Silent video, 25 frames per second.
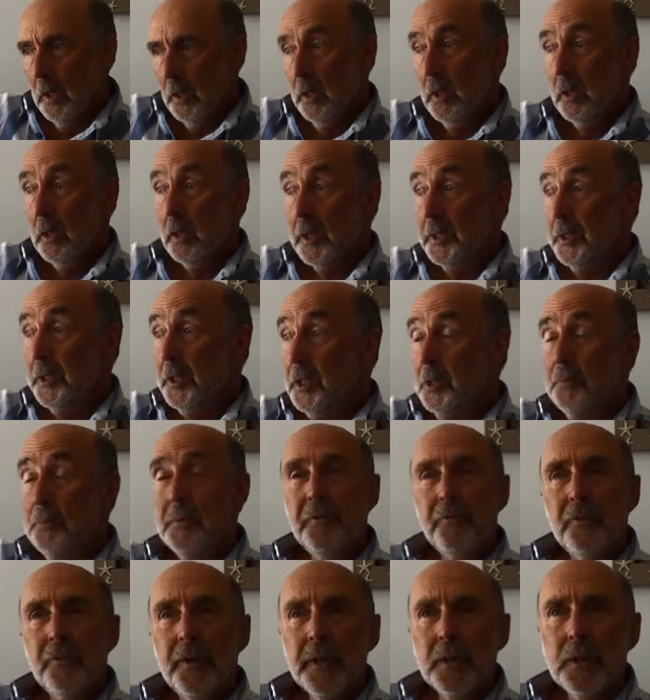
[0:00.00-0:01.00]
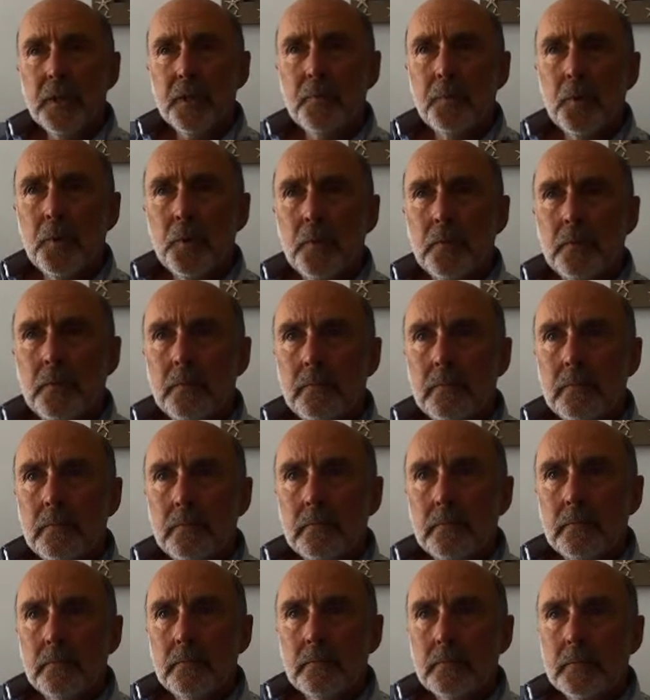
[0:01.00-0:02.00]
yeah, I need to be flexible.
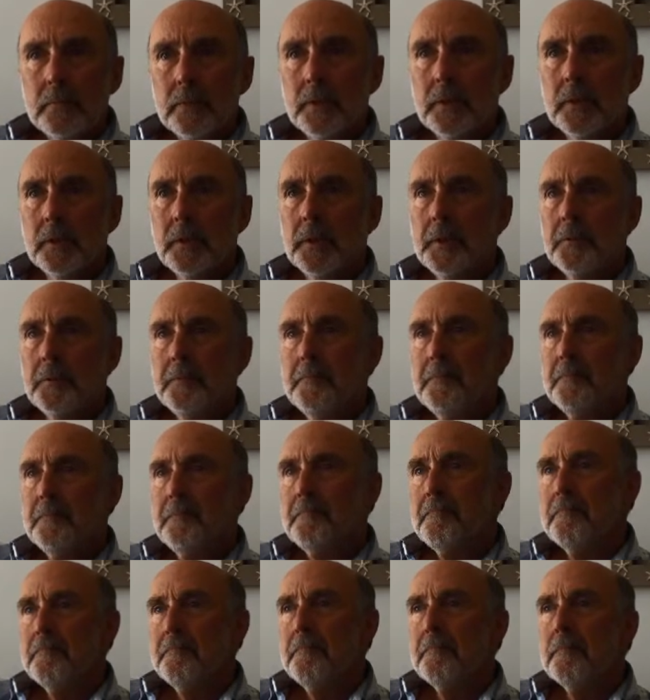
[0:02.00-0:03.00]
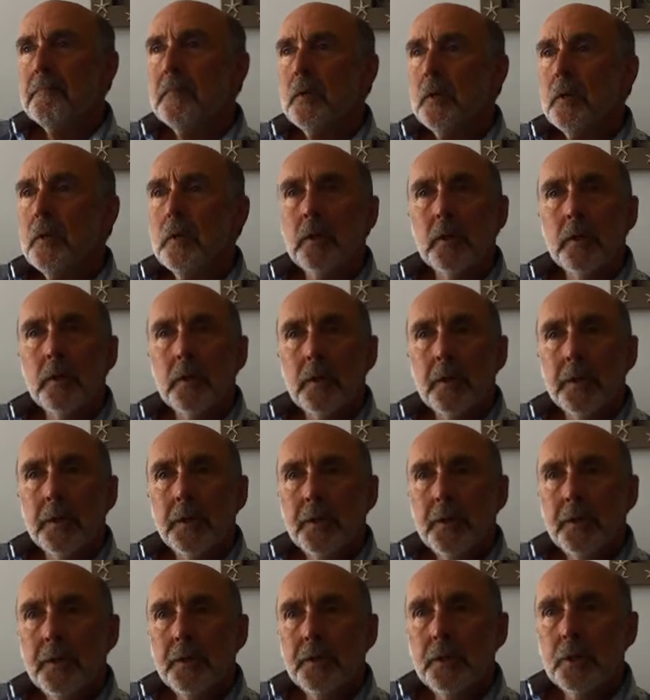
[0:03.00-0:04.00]
Um, you know, I
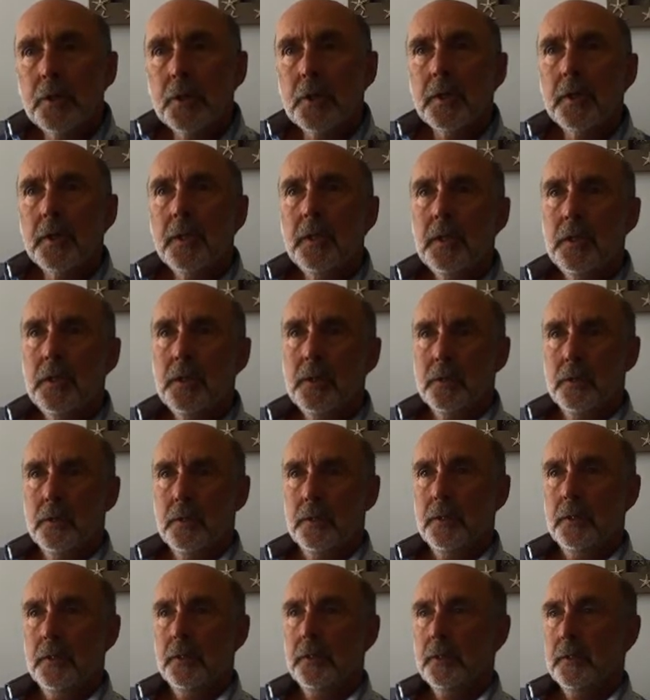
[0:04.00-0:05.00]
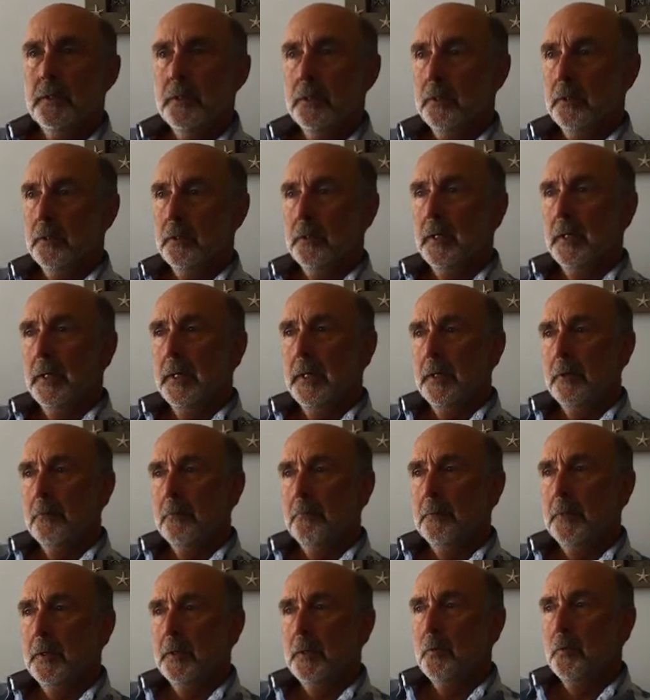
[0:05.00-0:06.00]
need to change. I need to
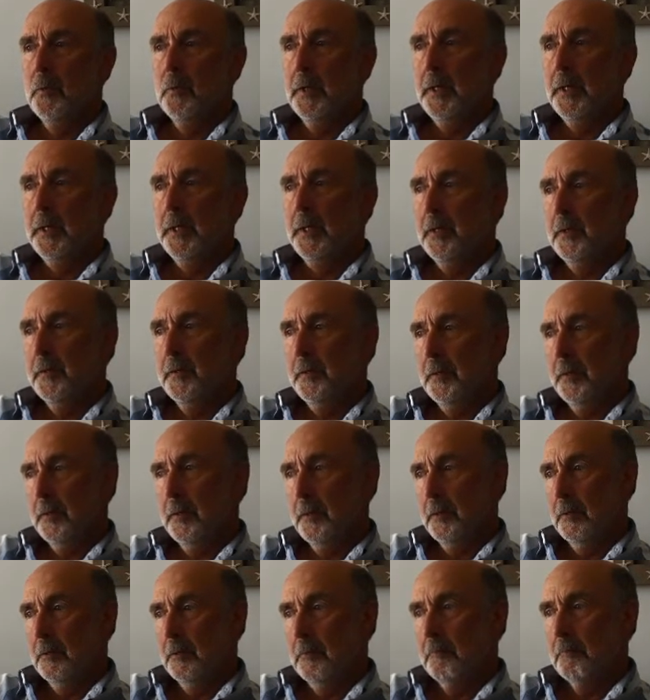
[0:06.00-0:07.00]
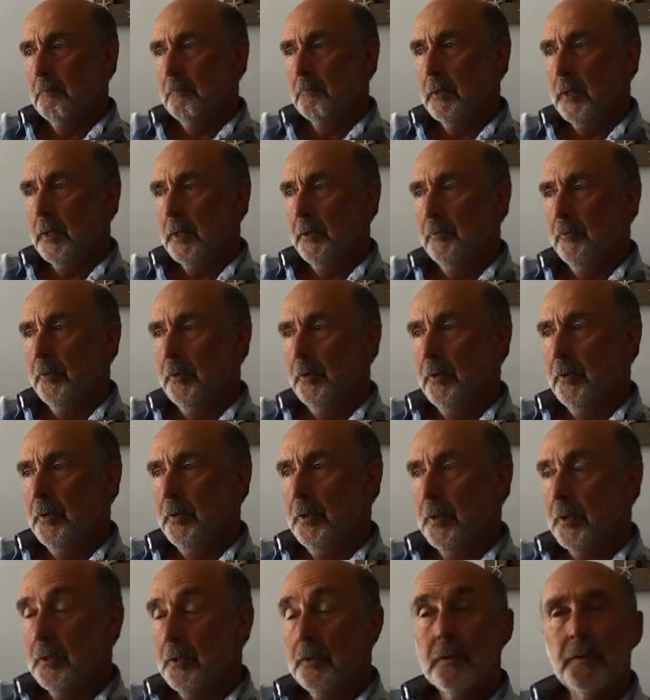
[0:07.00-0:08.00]
be aware that my
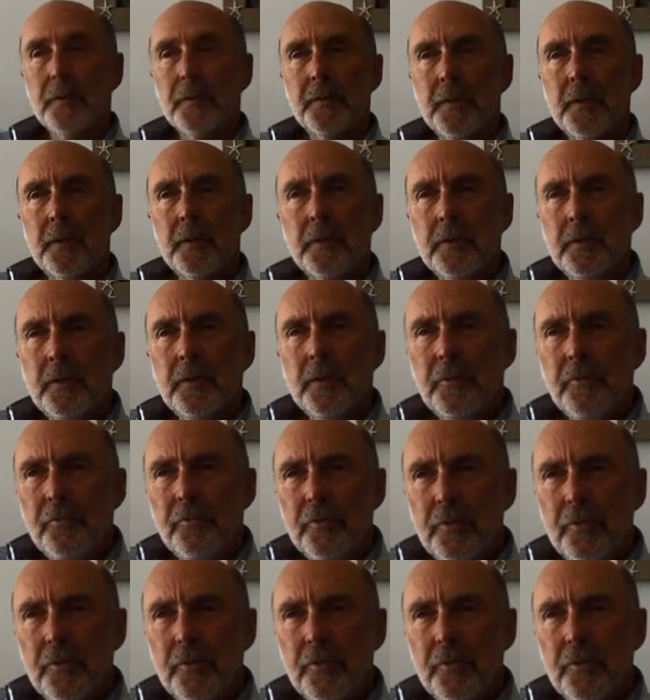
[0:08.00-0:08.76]
views are not the only